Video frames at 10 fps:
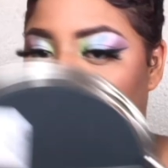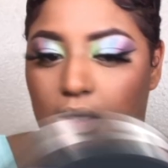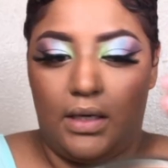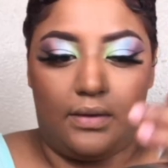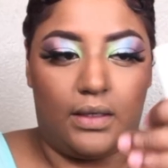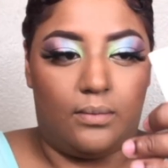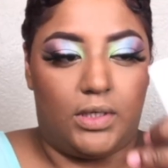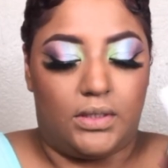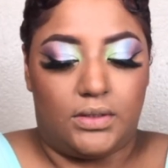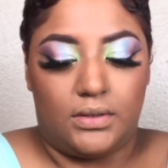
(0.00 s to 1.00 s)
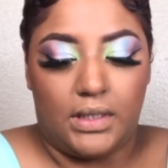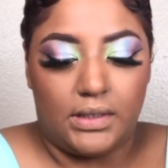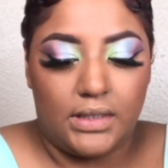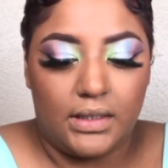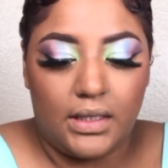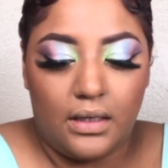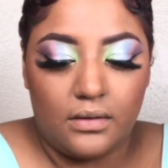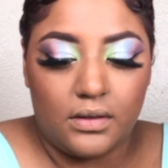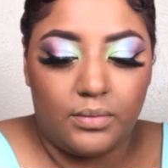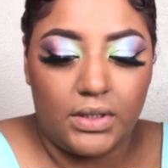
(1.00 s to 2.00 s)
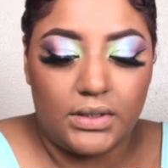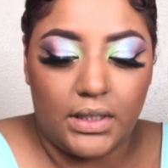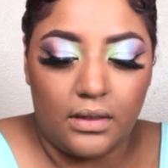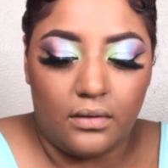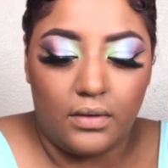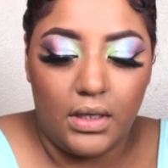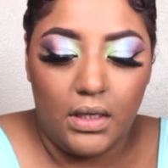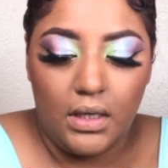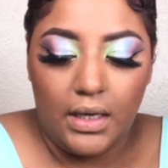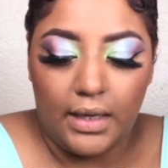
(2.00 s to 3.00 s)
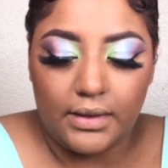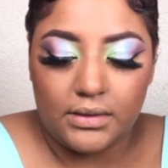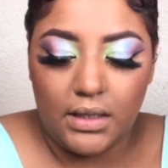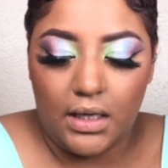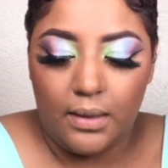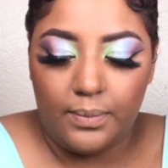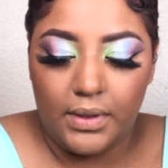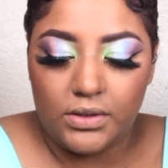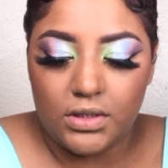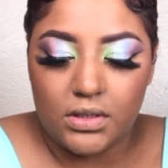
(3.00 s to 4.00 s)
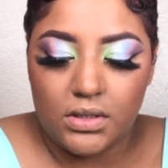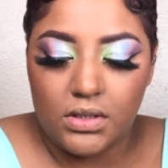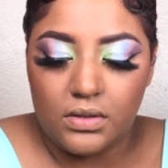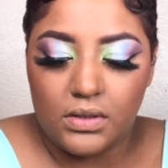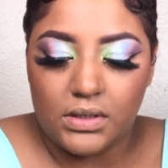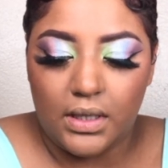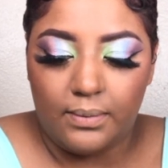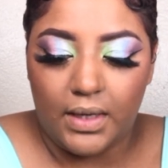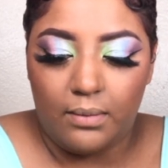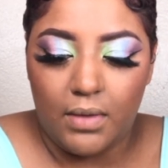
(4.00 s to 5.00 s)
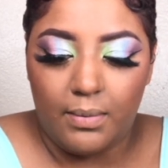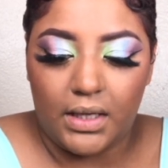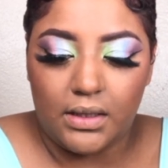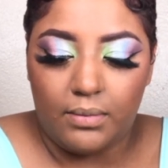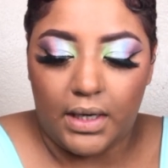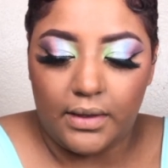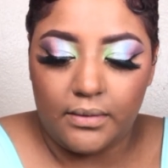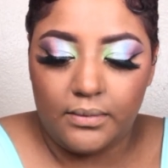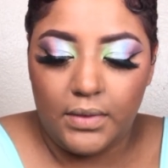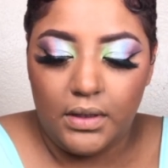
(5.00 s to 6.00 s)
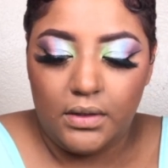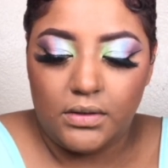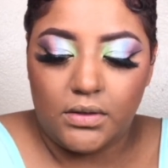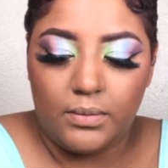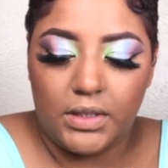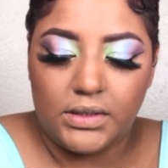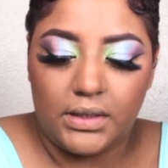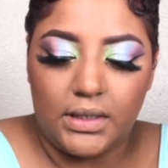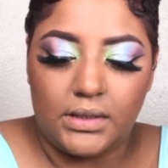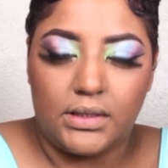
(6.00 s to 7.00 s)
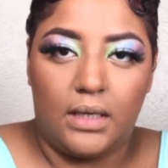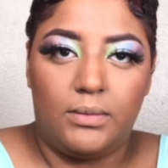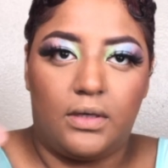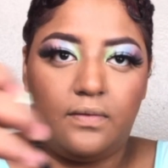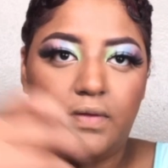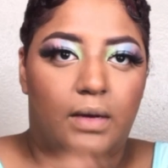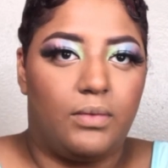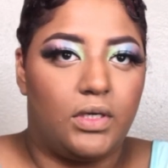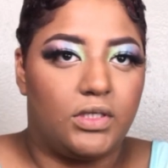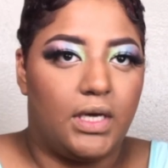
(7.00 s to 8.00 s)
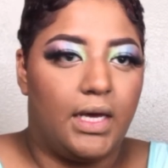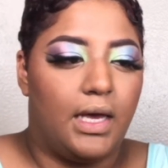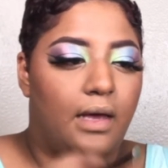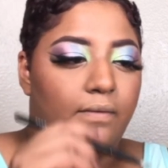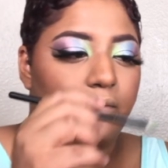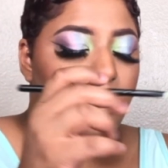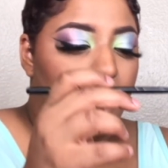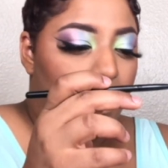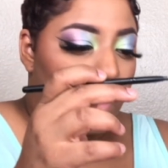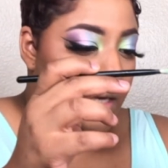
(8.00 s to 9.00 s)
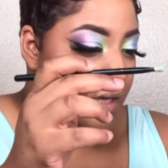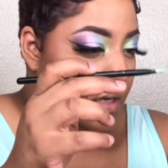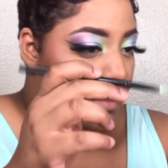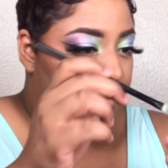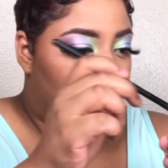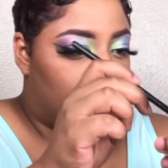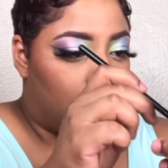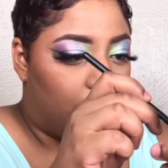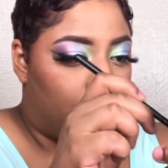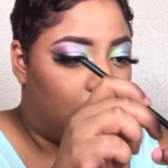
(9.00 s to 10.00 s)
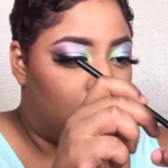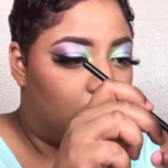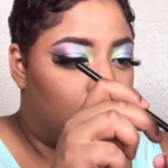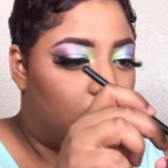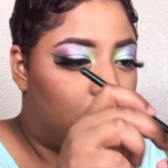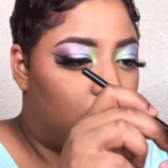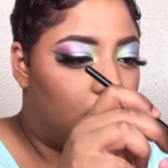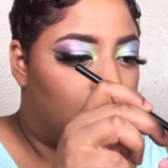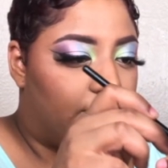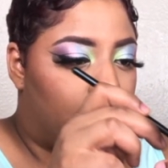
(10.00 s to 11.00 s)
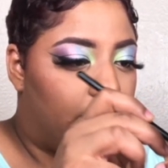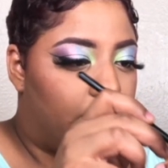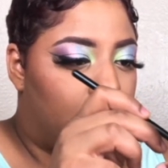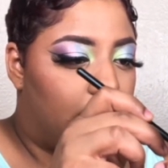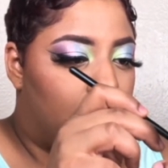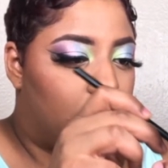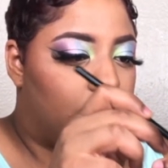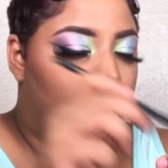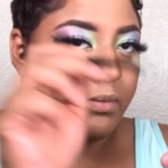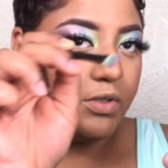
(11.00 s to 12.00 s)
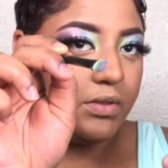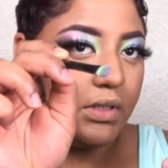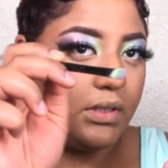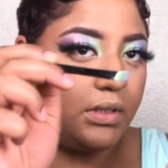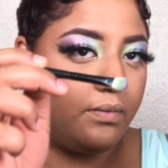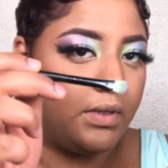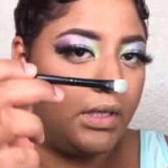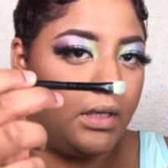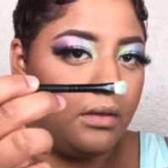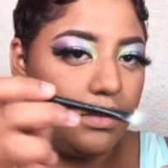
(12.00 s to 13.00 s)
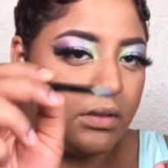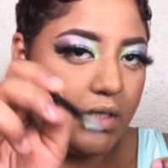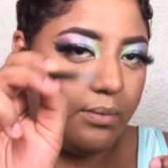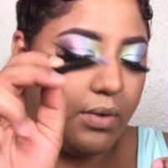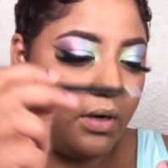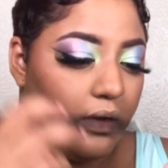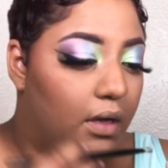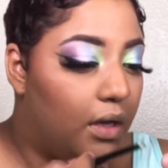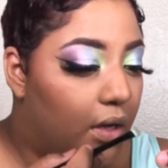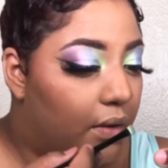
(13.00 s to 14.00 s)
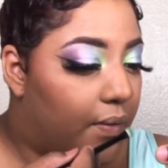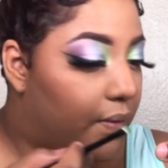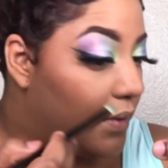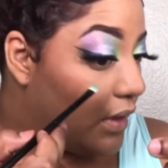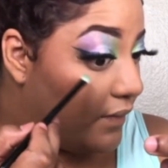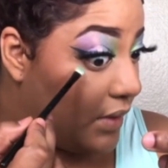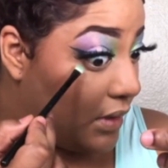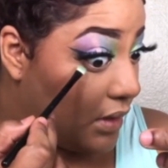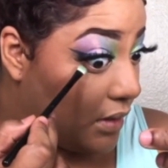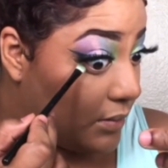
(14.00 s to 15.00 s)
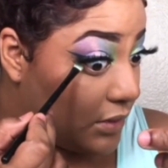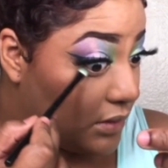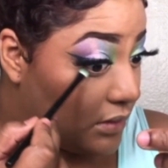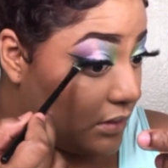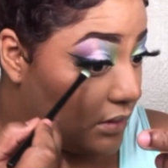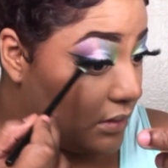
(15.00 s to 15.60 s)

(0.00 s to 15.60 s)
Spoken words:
yeah, I think I'm gonna do that. Take the colors I put down at the top and just do the same thing, mimic the bottom. So I'm gonna take that same little flat brush I have, and I'm just gonna follow what I've already put down, but I'm using the tip part of it, and I'm just